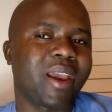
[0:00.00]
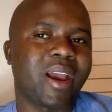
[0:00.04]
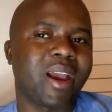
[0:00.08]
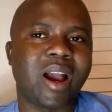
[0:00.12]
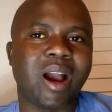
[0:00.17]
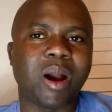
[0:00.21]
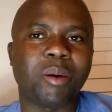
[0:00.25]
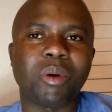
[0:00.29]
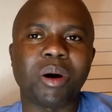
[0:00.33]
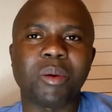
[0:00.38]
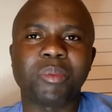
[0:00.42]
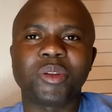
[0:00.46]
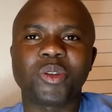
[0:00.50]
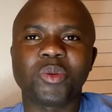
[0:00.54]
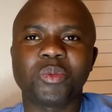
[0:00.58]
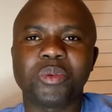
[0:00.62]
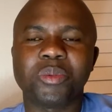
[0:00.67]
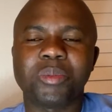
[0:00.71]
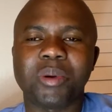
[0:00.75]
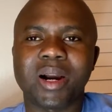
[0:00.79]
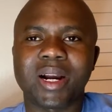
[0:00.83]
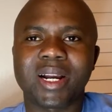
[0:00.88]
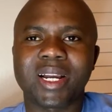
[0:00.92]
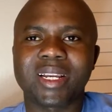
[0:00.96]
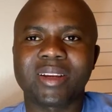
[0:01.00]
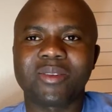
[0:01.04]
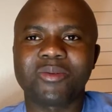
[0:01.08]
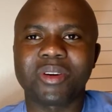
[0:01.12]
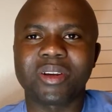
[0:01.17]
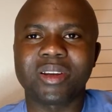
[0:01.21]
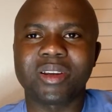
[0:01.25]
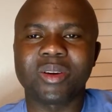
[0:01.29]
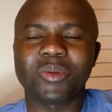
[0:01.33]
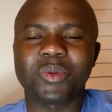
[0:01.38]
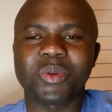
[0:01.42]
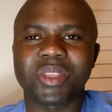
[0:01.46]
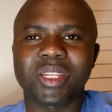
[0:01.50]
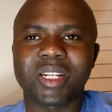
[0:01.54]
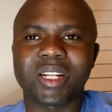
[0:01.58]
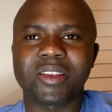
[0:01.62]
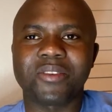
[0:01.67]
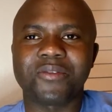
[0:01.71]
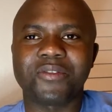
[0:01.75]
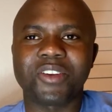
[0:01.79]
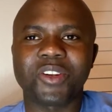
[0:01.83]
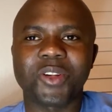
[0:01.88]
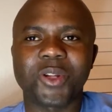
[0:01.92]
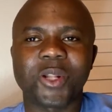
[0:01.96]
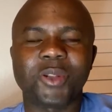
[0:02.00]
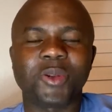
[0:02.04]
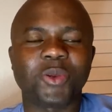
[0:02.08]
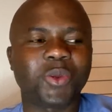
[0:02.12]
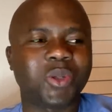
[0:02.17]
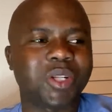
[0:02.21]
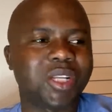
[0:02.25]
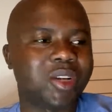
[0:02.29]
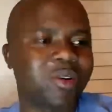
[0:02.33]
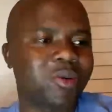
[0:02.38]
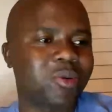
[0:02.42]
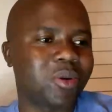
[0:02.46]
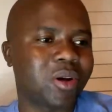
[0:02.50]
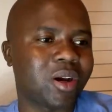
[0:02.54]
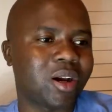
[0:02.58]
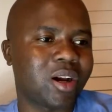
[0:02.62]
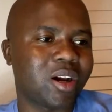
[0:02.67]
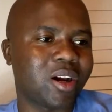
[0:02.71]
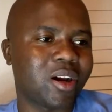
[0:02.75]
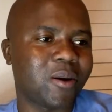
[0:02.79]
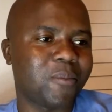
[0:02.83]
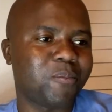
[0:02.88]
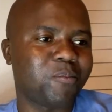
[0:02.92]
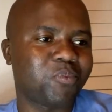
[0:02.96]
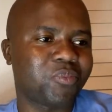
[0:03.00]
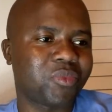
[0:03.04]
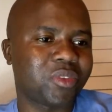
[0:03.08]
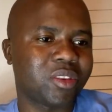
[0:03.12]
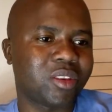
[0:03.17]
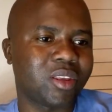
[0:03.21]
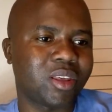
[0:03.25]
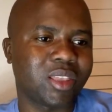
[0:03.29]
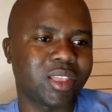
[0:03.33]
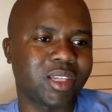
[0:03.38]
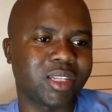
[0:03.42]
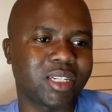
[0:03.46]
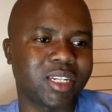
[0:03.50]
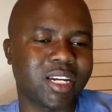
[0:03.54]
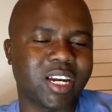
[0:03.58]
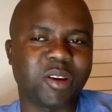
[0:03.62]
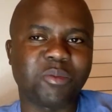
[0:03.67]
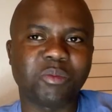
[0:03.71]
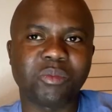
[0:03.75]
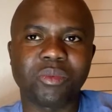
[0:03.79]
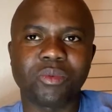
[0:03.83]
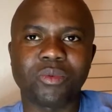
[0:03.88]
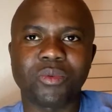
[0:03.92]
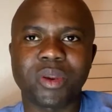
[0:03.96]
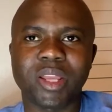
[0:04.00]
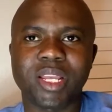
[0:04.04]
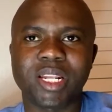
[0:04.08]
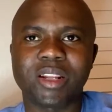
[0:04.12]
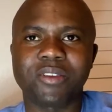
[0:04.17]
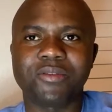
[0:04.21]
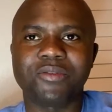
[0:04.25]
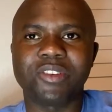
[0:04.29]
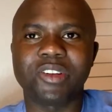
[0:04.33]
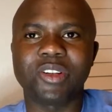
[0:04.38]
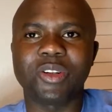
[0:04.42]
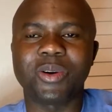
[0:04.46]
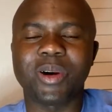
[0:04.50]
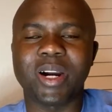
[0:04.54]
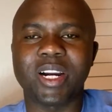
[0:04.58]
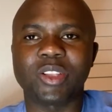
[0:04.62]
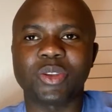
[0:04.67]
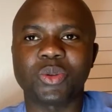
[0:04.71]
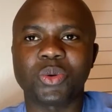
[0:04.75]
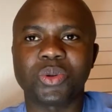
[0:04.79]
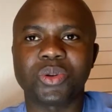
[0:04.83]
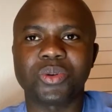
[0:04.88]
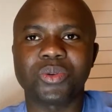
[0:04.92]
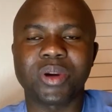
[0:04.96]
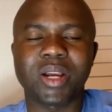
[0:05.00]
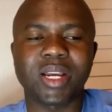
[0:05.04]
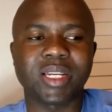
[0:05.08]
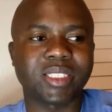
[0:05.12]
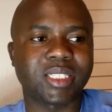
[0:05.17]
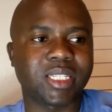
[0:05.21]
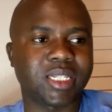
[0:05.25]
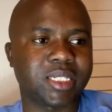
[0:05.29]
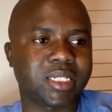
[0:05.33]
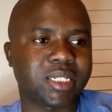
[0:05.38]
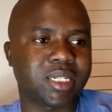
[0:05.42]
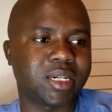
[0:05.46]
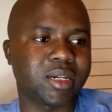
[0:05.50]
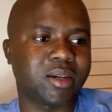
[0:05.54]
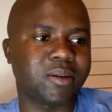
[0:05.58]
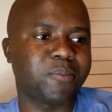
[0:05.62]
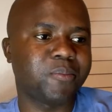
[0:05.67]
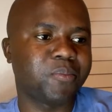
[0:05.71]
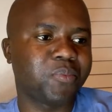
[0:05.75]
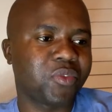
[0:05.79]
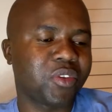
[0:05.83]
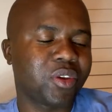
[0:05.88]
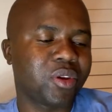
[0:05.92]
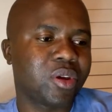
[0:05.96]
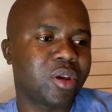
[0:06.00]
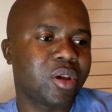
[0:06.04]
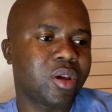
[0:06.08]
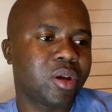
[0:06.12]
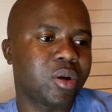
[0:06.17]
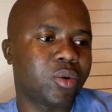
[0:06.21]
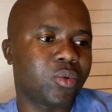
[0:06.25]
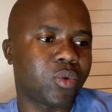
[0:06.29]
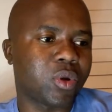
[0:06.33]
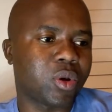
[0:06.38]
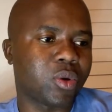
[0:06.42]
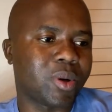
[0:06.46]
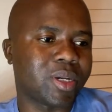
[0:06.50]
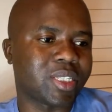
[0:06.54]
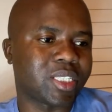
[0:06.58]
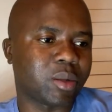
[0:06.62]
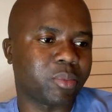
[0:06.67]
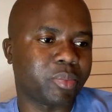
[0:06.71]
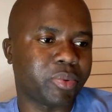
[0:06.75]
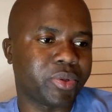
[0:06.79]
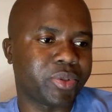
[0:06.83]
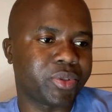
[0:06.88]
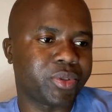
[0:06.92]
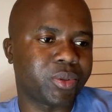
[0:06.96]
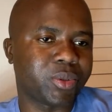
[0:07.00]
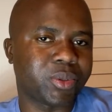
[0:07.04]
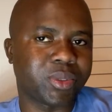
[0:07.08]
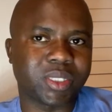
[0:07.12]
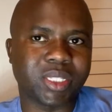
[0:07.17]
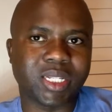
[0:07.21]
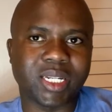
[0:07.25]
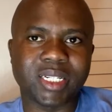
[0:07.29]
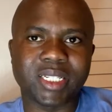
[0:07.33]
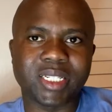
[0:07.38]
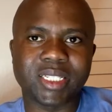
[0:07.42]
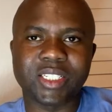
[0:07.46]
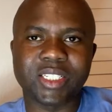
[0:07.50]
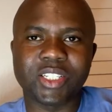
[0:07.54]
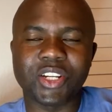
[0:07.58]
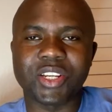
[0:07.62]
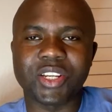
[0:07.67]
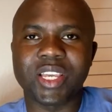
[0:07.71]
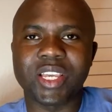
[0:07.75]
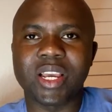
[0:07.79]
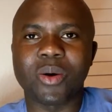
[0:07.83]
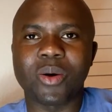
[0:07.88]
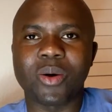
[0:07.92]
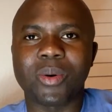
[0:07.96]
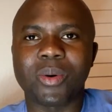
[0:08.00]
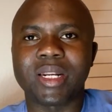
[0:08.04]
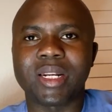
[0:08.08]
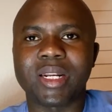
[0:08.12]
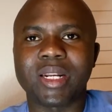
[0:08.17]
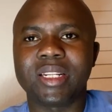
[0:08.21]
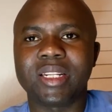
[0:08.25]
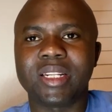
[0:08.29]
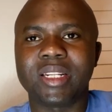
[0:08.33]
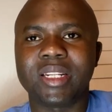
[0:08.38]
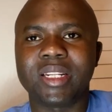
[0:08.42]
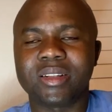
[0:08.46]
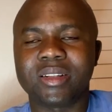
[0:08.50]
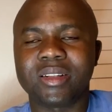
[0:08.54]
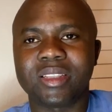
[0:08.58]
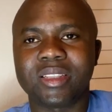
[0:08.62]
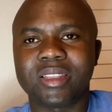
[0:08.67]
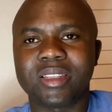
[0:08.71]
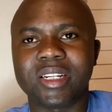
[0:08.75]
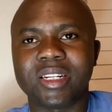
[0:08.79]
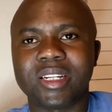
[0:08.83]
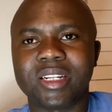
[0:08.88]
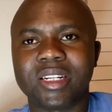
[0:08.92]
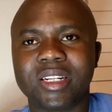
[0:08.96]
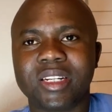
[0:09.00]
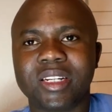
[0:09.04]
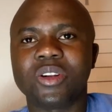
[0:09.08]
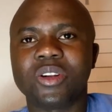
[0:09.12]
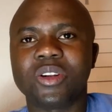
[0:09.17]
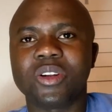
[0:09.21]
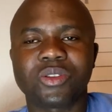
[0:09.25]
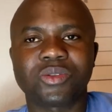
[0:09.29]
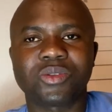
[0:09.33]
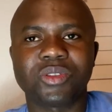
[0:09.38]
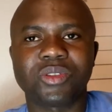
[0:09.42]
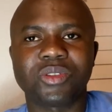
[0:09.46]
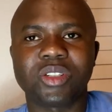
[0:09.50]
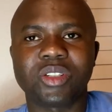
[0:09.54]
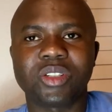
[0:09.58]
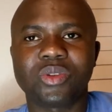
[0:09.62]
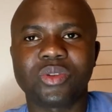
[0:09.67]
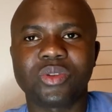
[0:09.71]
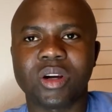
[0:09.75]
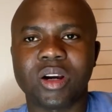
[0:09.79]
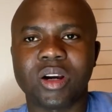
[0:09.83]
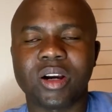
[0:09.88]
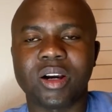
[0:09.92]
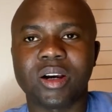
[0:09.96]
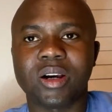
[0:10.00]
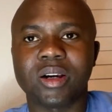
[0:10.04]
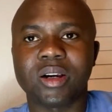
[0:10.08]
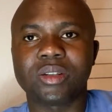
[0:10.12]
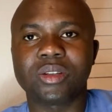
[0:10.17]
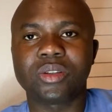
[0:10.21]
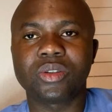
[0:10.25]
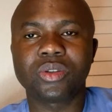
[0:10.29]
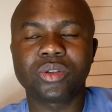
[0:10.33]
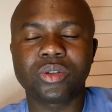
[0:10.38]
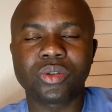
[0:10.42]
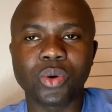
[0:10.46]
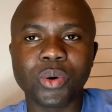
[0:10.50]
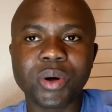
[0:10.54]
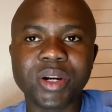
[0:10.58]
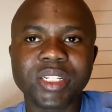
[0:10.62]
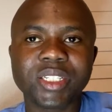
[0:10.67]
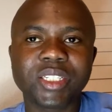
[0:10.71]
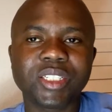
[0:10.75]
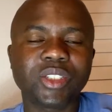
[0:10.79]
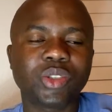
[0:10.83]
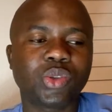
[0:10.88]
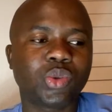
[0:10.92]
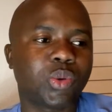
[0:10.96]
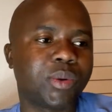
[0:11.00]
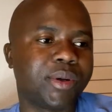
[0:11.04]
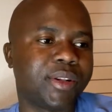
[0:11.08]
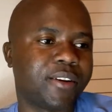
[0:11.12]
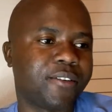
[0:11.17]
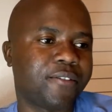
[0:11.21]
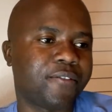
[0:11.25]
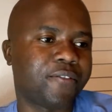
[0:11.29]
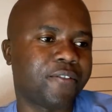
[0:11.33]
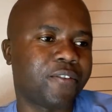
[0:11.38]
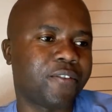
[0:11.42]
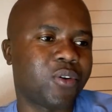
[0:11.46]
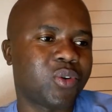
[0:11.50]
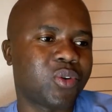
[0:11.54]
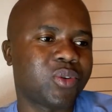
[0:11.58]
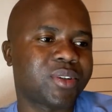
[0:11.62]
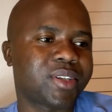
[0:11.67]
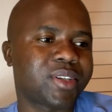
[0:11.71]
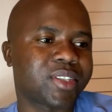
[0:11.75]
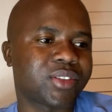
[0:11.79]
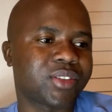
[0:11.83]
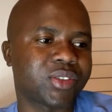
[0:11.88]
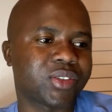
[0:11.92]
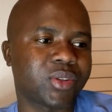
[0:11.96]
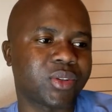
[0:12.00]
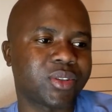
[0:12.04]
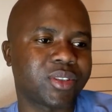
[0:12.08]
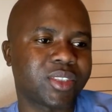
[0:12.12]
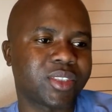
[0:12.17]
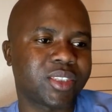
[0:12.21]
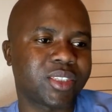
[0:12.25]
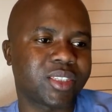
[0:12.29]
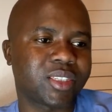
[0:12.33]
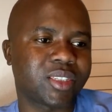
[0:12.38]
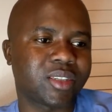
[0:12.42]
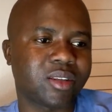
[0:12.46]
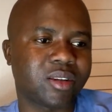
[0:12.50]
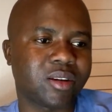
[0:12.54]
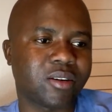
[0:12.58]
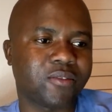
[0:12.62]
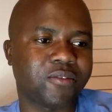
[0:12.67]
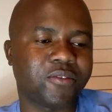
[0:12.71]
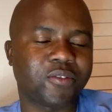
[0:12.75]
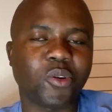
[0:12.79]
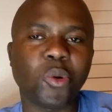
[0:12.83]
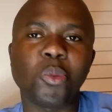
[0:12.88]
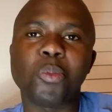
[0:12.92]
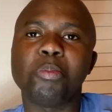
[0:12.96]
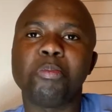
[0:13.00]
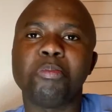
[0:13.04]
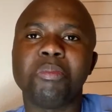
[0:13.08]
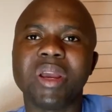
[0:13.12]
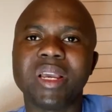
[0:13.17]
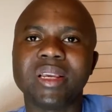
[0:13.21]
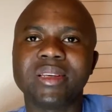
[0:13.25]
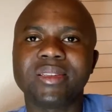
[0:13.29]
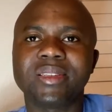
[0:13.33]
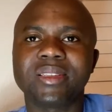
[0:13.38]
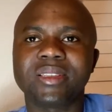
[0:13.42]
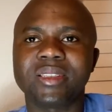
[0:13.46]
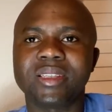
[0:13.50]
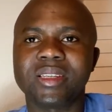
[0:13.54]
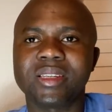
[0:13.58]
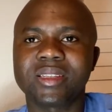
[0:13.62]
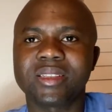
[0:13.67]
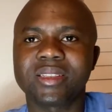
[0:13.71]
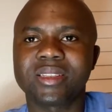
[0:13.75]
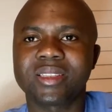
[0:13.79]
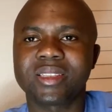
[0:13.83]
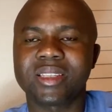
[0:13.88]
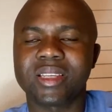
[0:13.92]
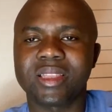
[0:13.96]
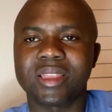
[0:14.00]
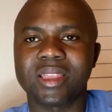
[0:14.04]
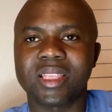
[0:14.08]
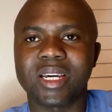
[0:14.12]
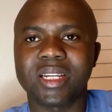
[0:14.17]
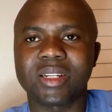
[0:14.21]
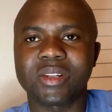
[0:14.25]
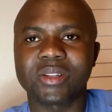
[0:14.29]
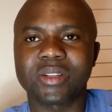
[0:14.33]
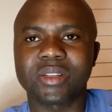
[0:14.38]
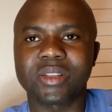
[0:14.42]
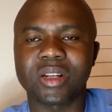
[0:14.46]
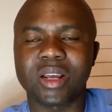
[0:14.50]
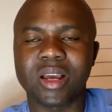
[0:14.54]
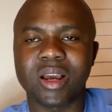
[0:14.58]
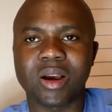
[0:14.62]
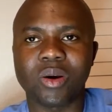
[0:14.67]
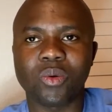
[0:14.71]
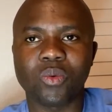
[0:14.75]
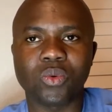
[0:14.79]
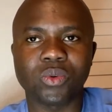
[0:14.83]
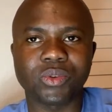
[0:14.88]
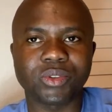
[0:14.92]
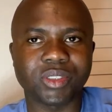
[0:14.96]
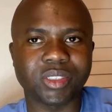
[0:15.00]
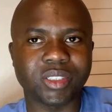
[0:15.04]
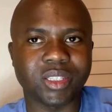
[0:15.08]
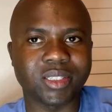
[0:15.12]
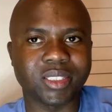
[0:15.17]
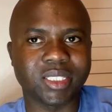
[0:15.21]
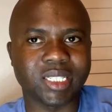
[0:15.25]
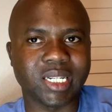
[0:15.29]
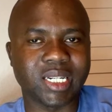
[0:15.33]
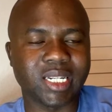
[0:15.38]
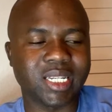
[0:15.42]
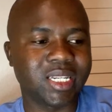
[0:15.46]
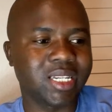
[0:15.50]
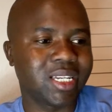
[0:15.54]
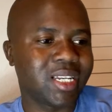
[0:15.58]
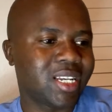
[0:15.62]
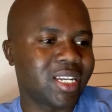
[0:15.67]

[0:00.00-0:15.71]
I'm happy to be back with another video. And today, the other time we end a video, I told you guys that we were supposed to start checking our the DV Lottery 2024 results from May 6th, and that was yesterday.